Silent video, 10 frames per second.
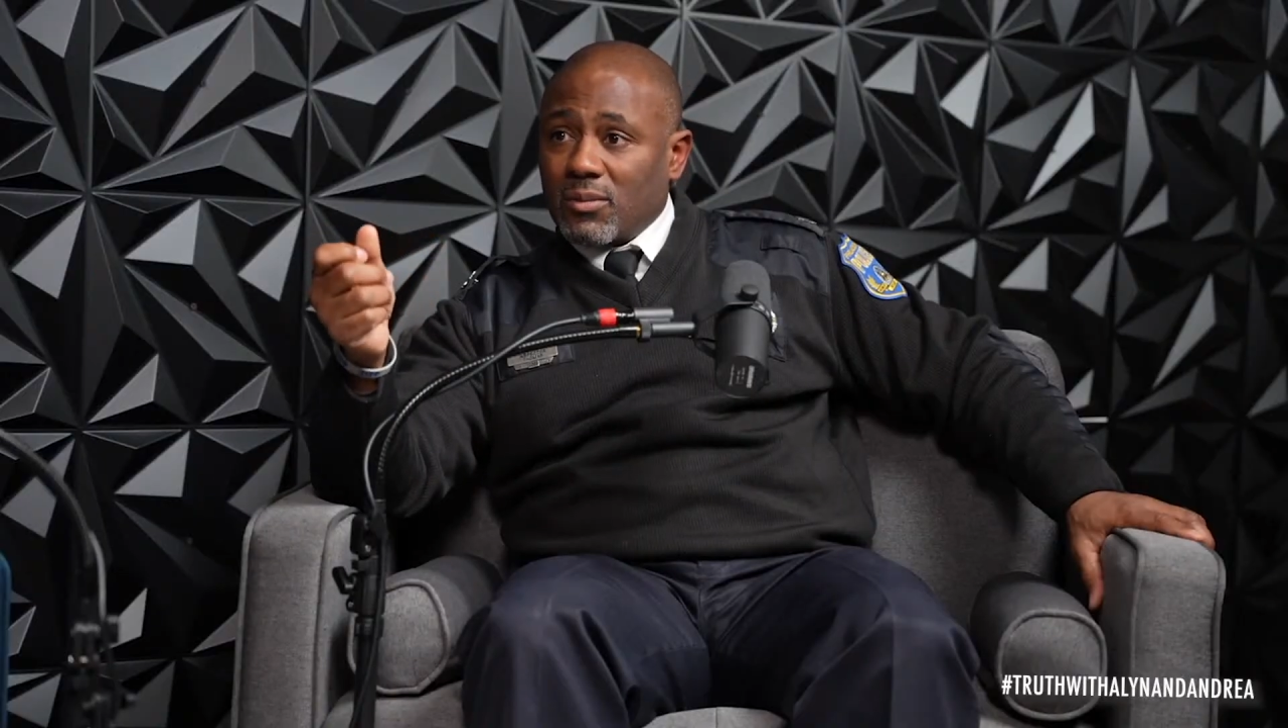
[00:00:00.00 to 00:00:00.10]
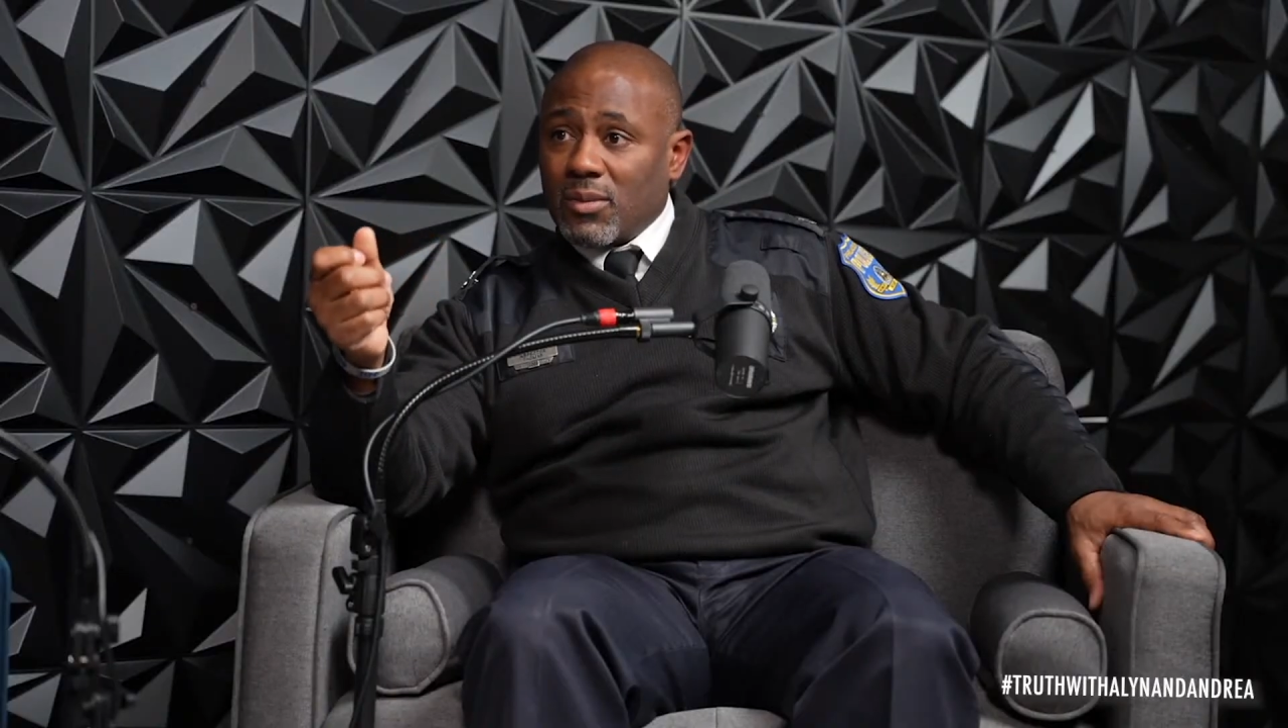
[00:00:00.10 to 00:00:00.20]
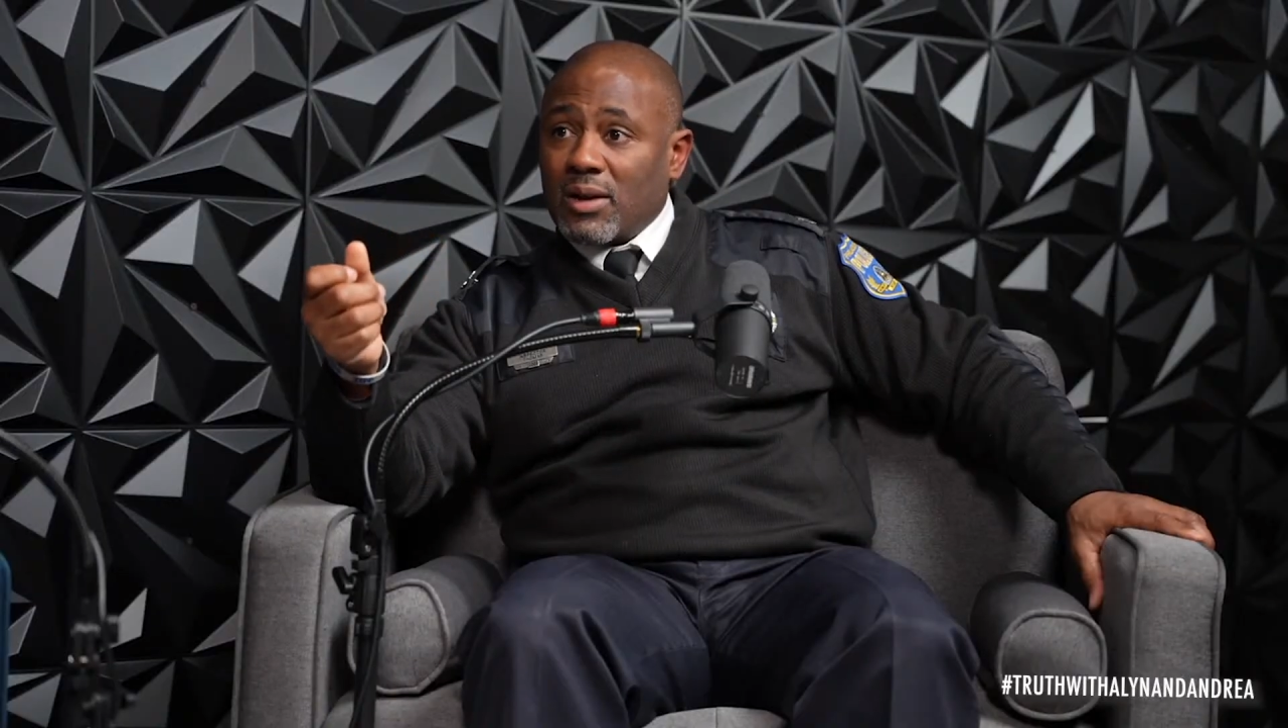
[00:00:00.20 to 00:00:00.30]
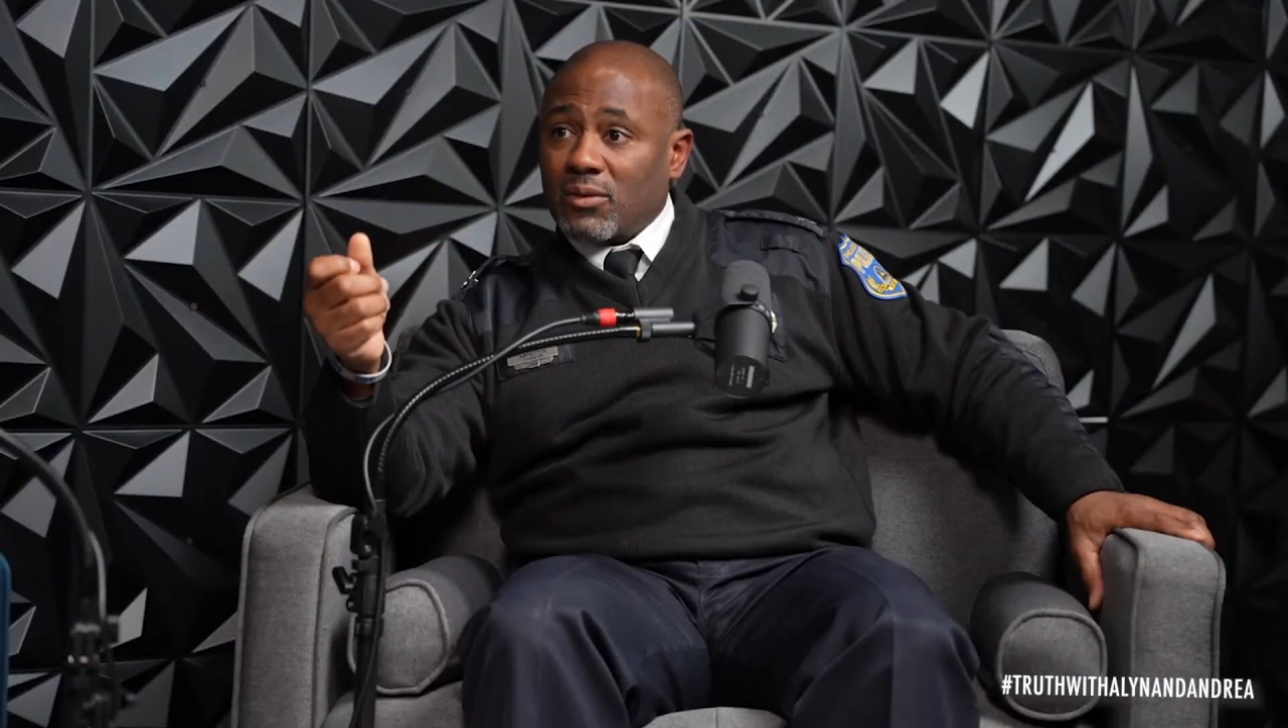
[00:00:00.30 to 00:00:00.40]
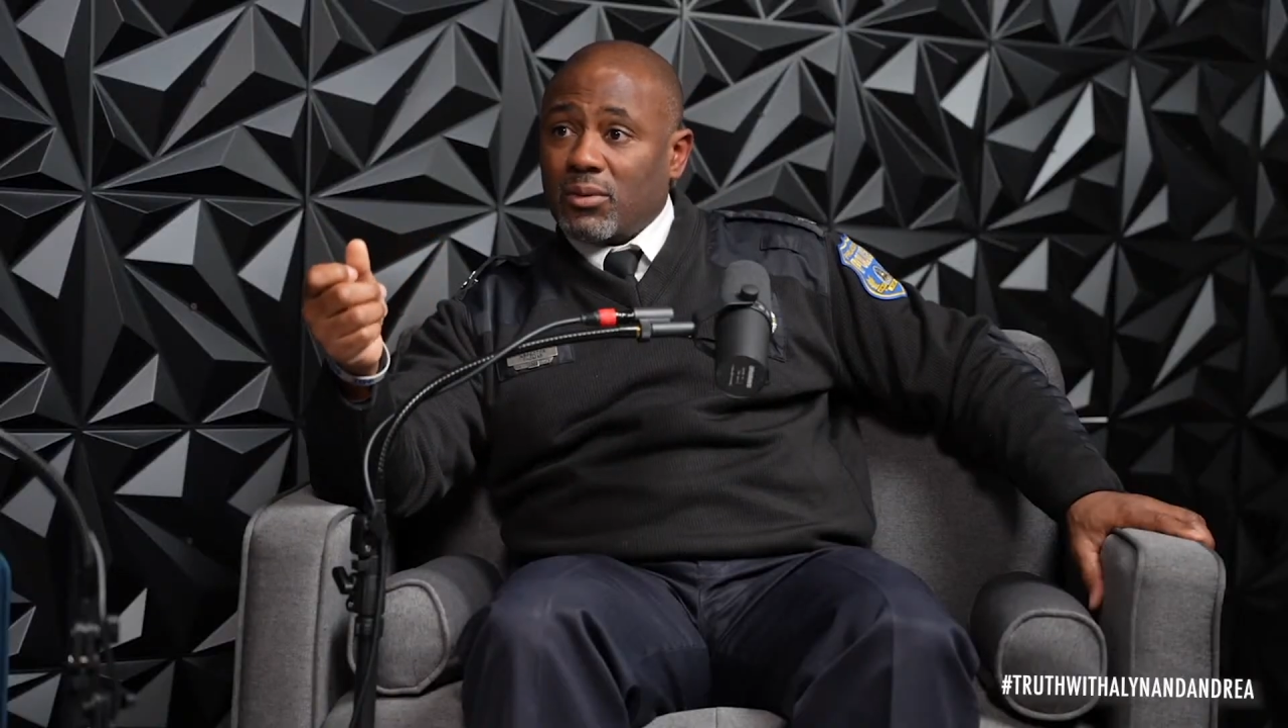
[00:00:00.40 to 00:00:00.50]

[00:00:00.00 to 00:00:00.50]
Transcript: and minds of